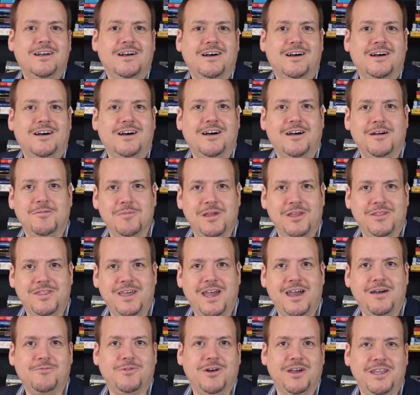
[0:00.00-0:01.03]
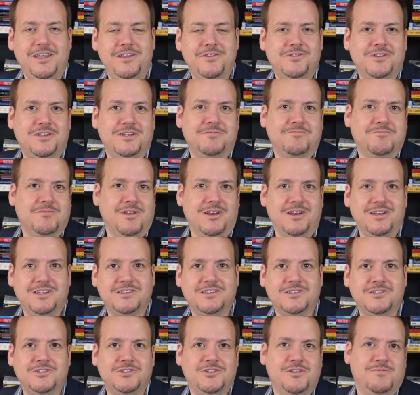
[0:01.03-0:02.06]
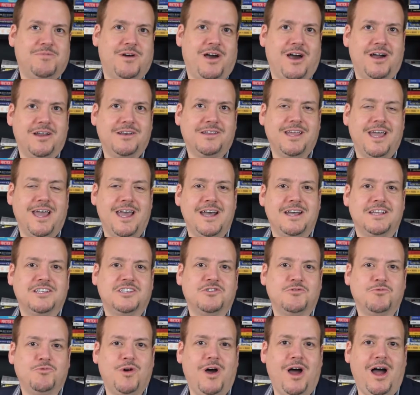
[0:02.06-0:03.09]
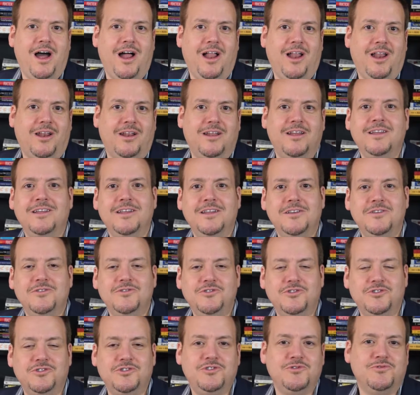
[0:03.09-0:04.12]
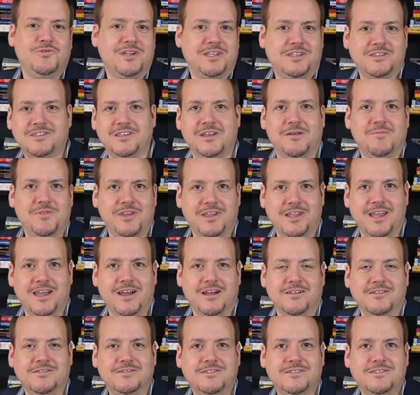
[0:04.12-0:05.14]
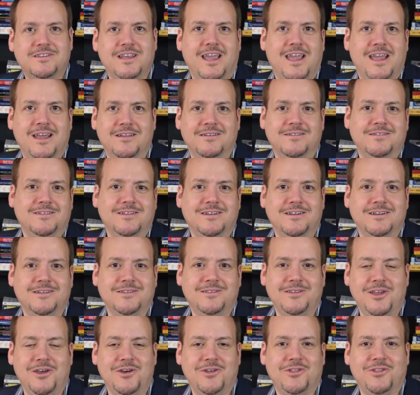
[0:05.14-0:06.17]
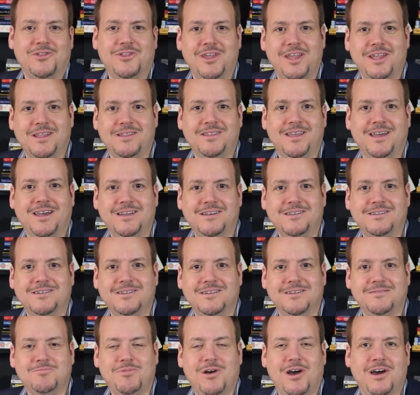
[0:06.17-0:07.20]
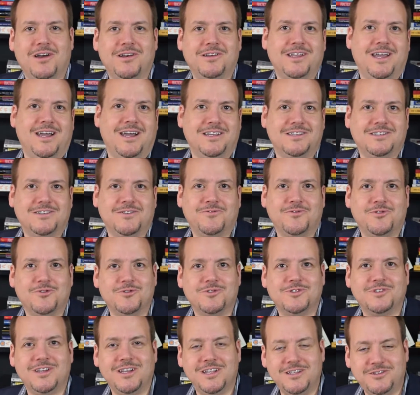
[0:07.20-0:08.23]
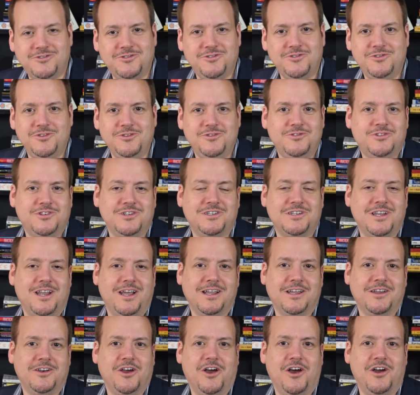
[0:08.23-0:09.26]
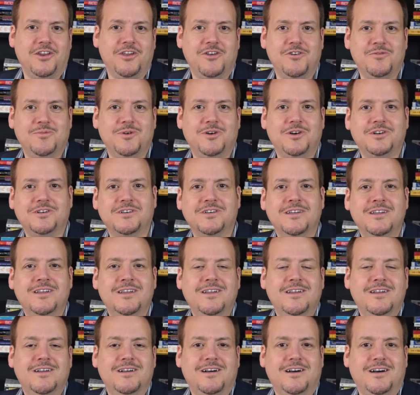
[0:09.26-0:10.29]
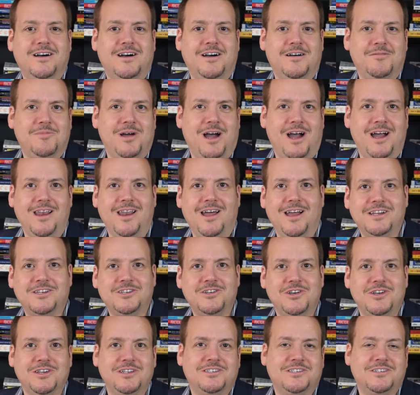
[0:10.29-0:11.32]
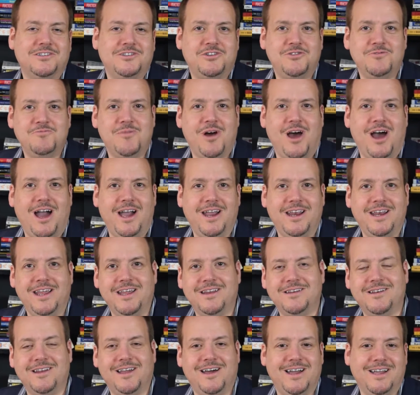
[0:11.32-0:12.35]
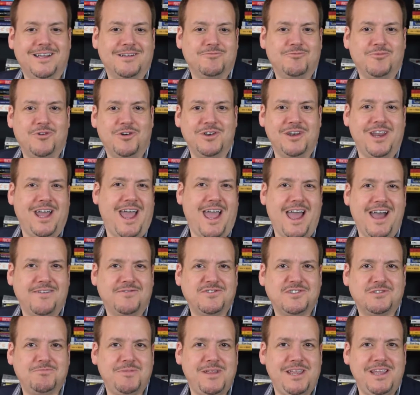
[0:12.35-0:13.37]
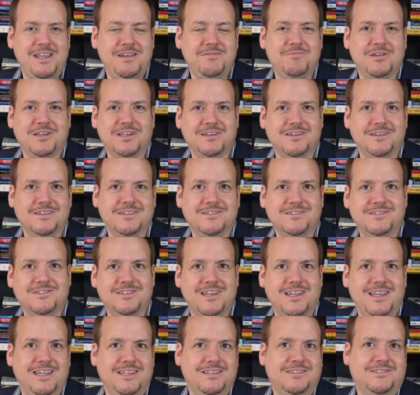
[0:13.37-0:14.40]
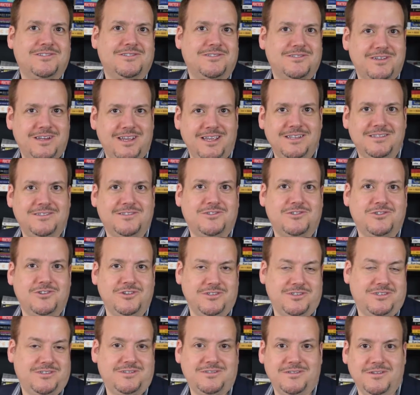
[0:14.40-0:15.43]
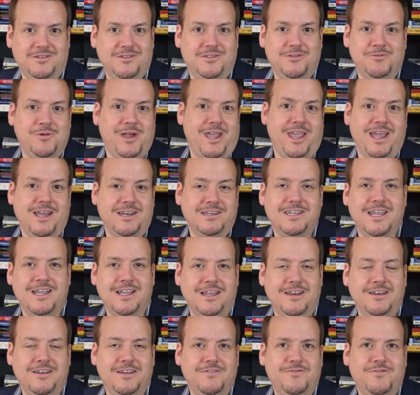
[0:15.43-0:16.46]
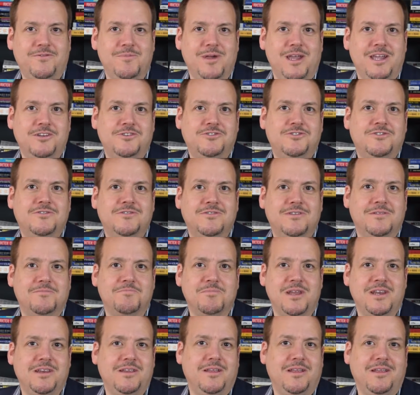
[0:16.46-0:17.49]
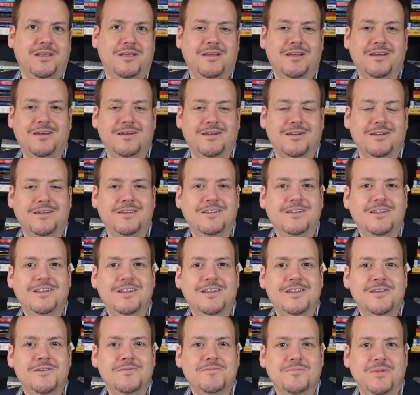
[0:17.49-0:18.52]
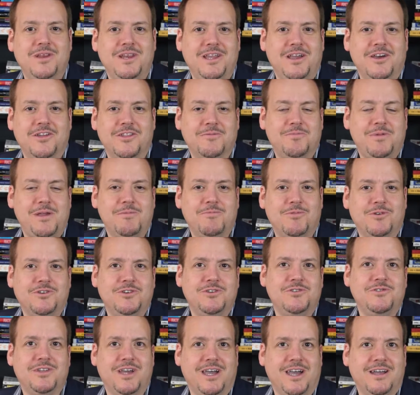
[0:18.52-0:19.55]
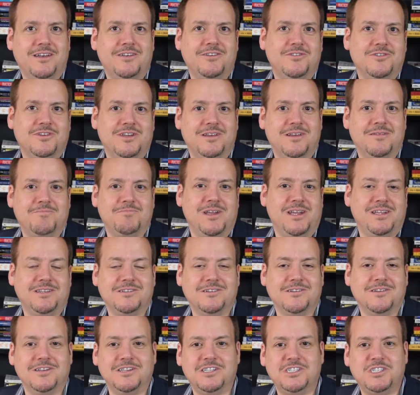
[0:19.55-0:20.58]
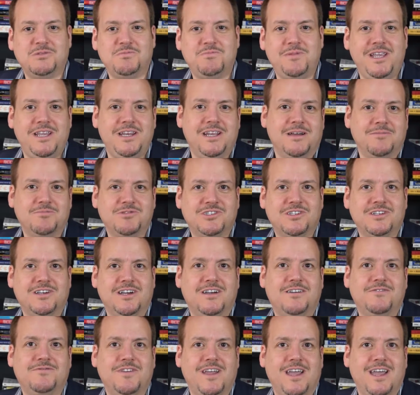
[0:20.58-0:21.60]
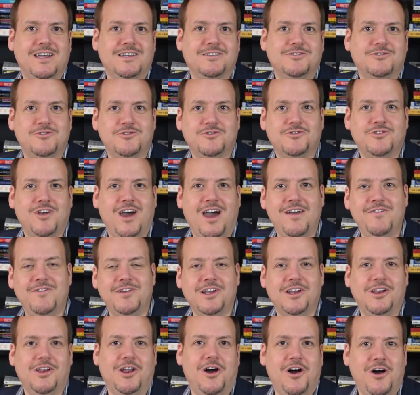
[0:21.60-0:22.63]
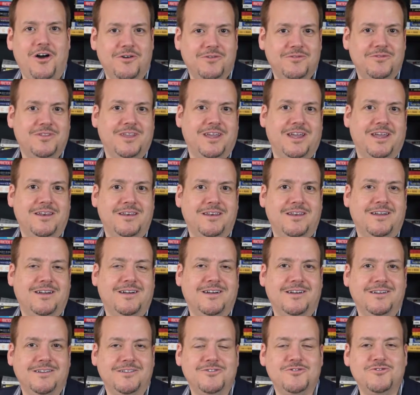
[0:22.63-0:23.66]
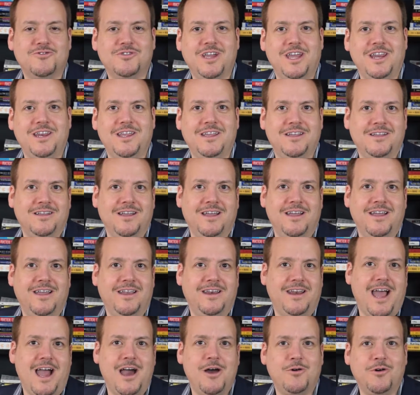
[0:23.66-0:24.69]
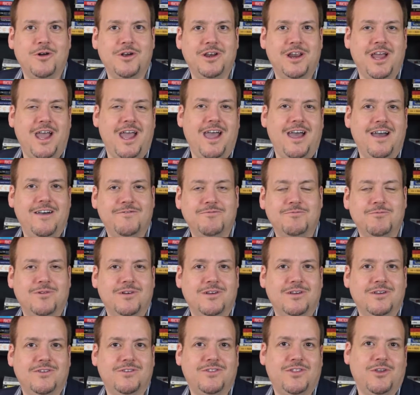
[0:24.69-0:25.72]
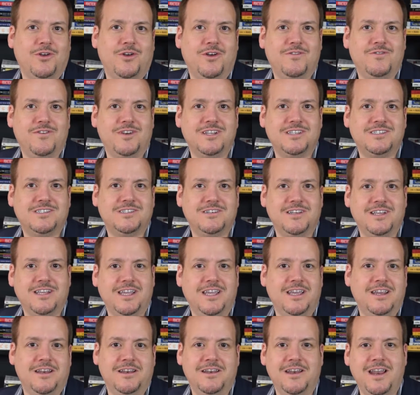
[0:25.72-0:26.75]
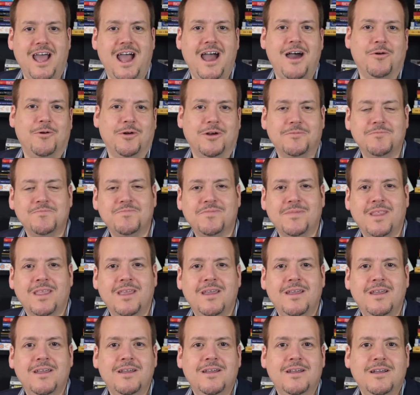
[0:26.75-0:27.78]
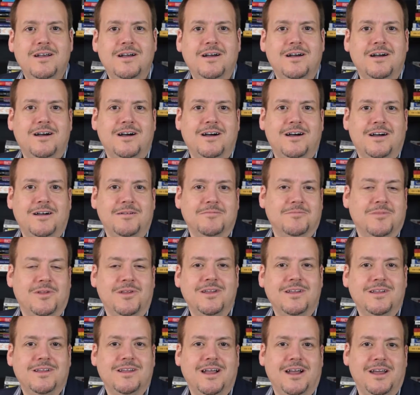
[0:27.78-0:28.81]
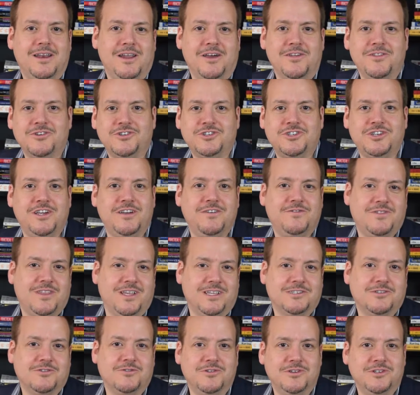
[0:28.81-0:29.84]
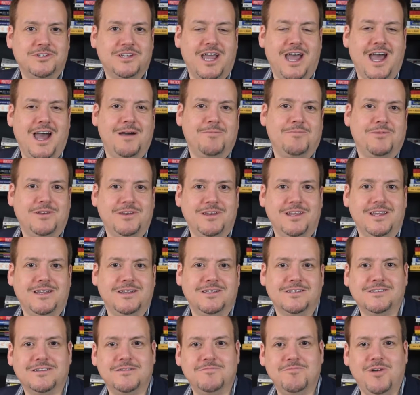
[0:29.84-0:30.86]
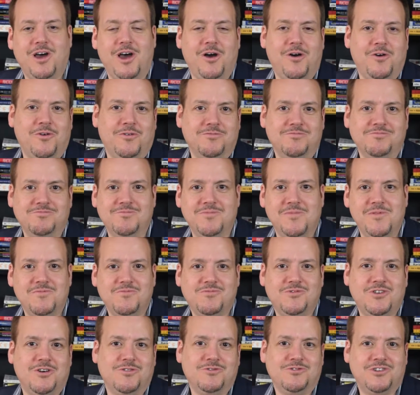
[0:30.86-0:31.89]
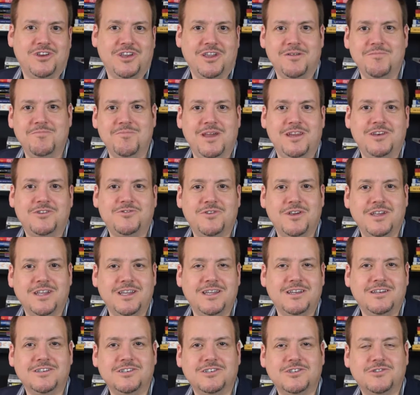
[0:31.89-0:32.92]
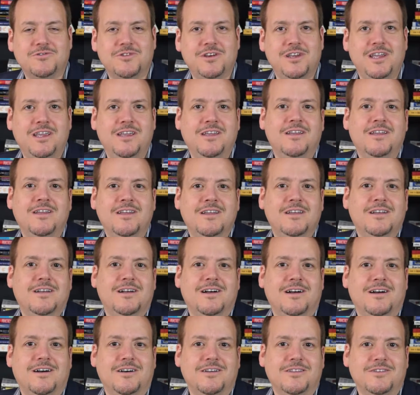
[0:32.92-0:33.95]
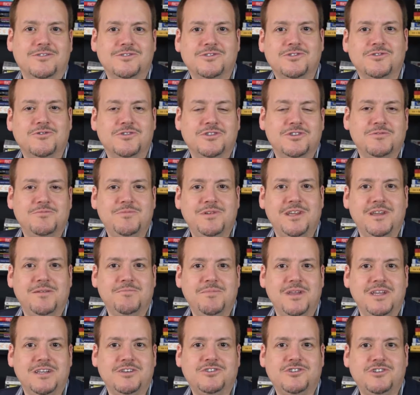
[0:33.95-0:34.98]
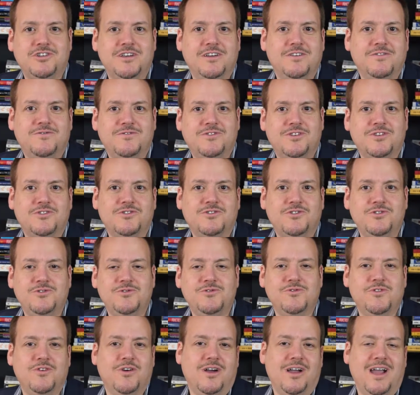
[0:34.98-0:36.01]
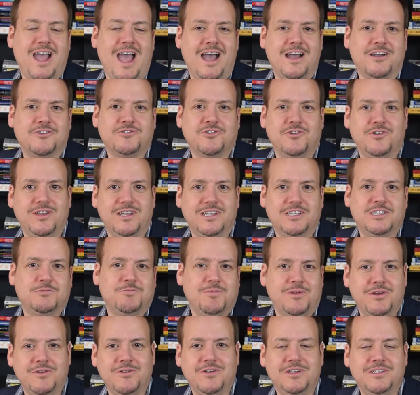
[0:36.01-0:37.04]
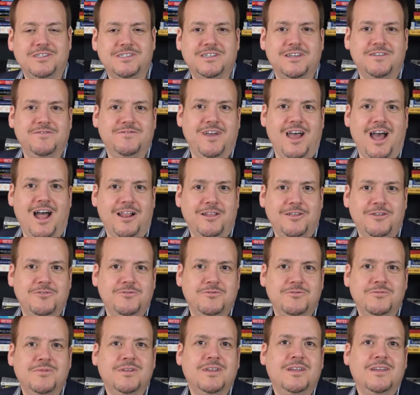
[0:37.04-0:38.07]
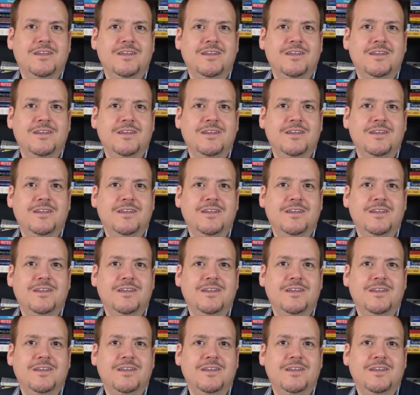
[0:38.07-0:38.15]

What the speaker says: And that way you can listen to a podcast while you're doing something else. And the other thing that podcasts, of course, lets you do, just like an audiobook, I like to listen to mine at like 1.5 speed because it's just the way I take in information. Many other people do that. You can basically speed up stuff as you're driving along. Then you're getting an hour and a half worth of listening in an hour. Another shift that's going to happen is in my own coaching and mentoring industry. There's going to be a big shift to actual experience and value.